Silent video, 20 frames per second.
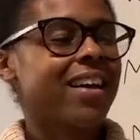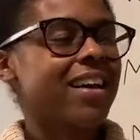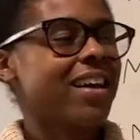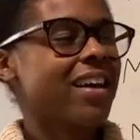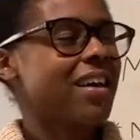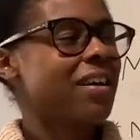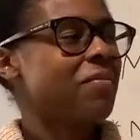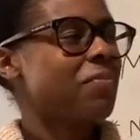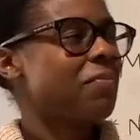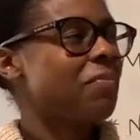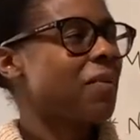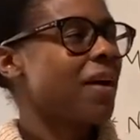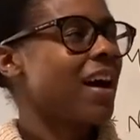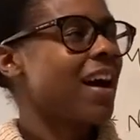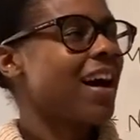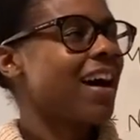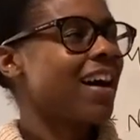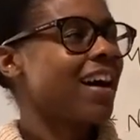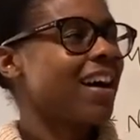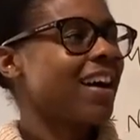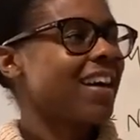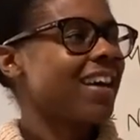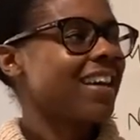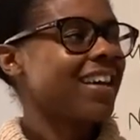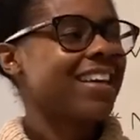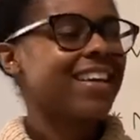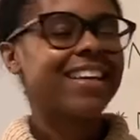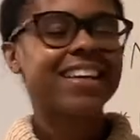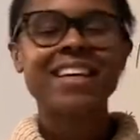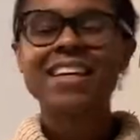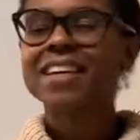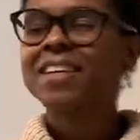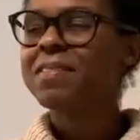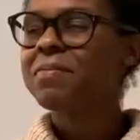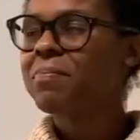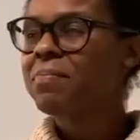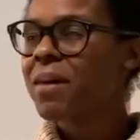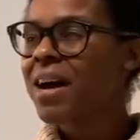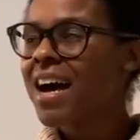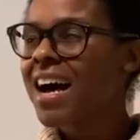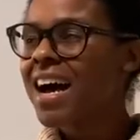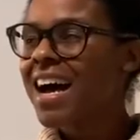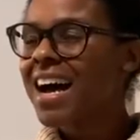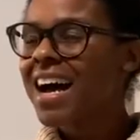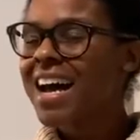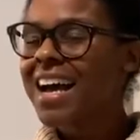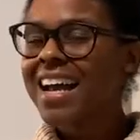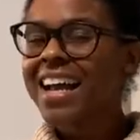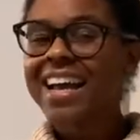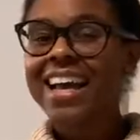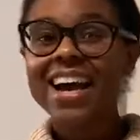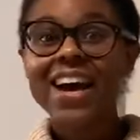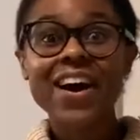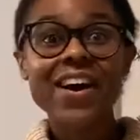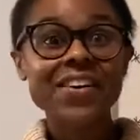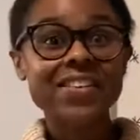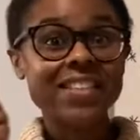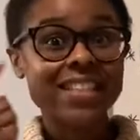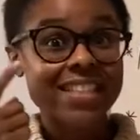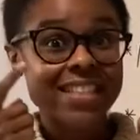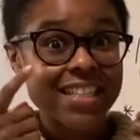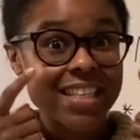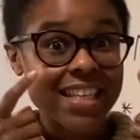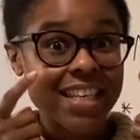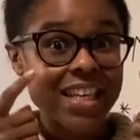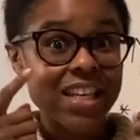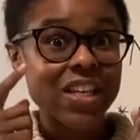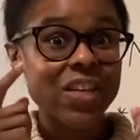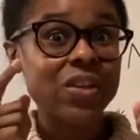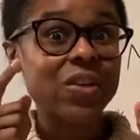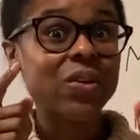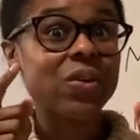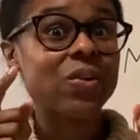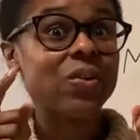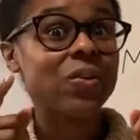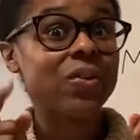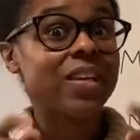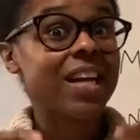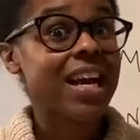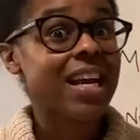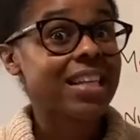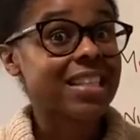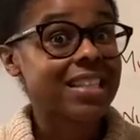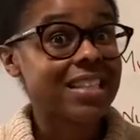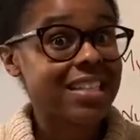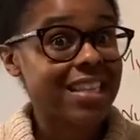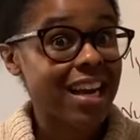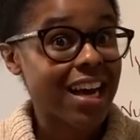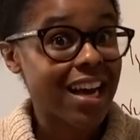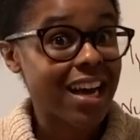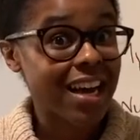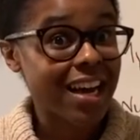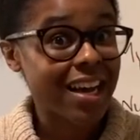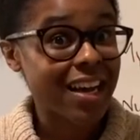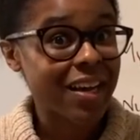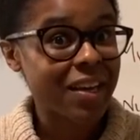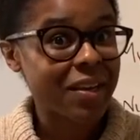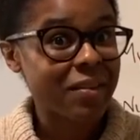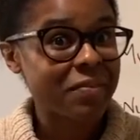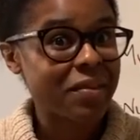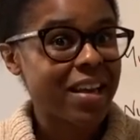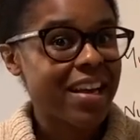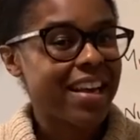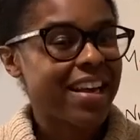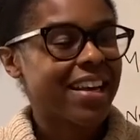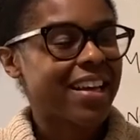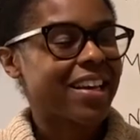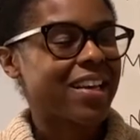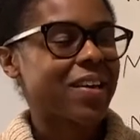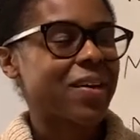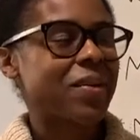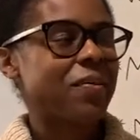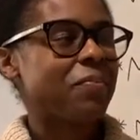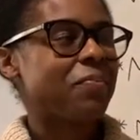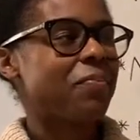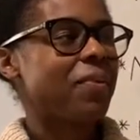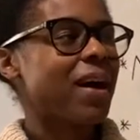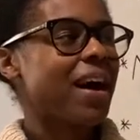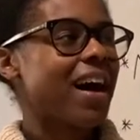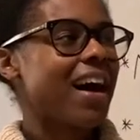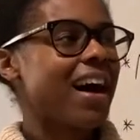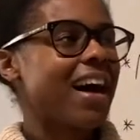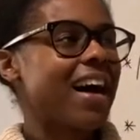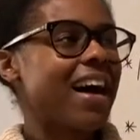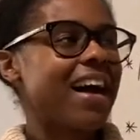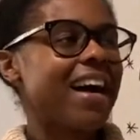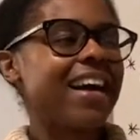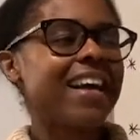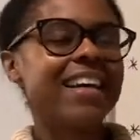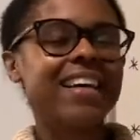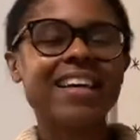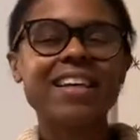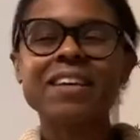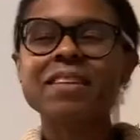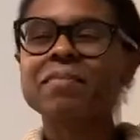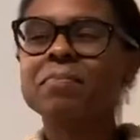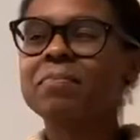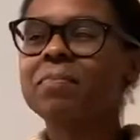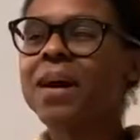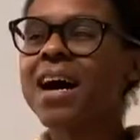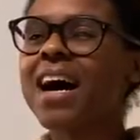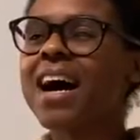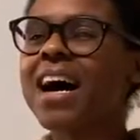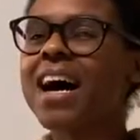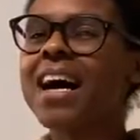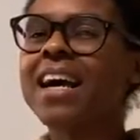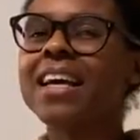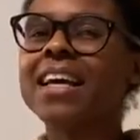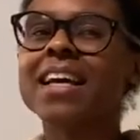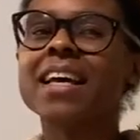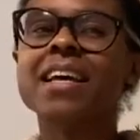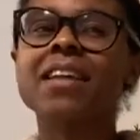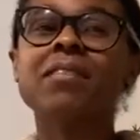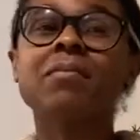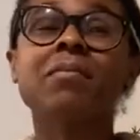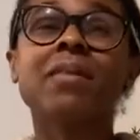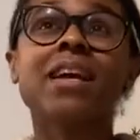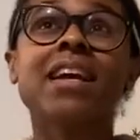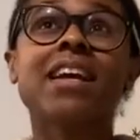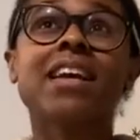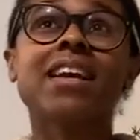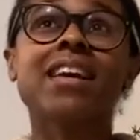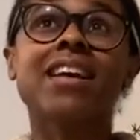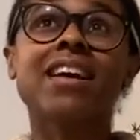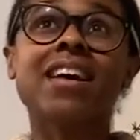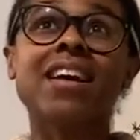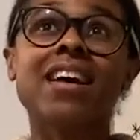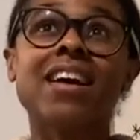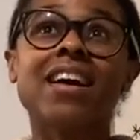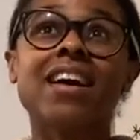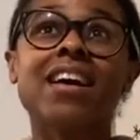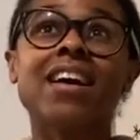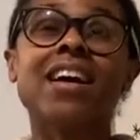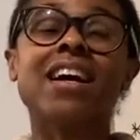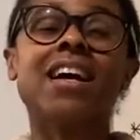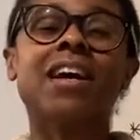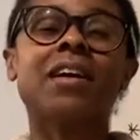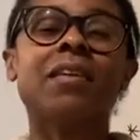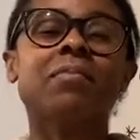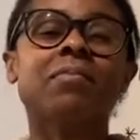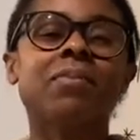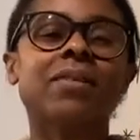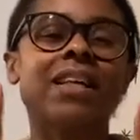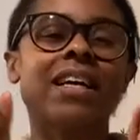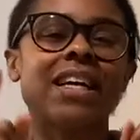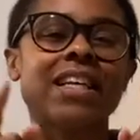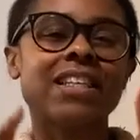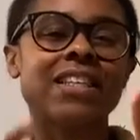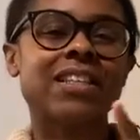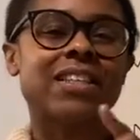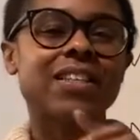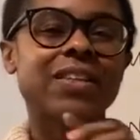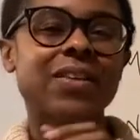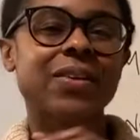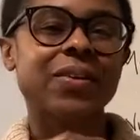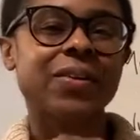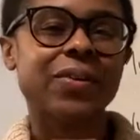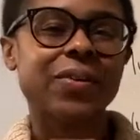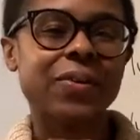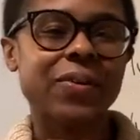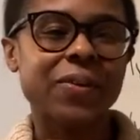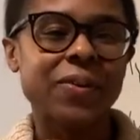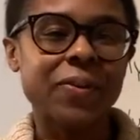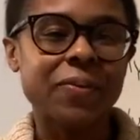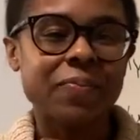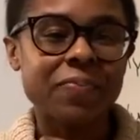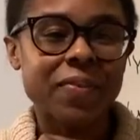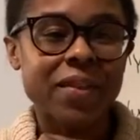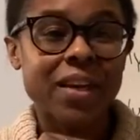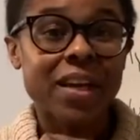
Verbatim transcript: Goodbye, goodbye, I'll see you next time. Goodbye, goodbye, and may God bless you.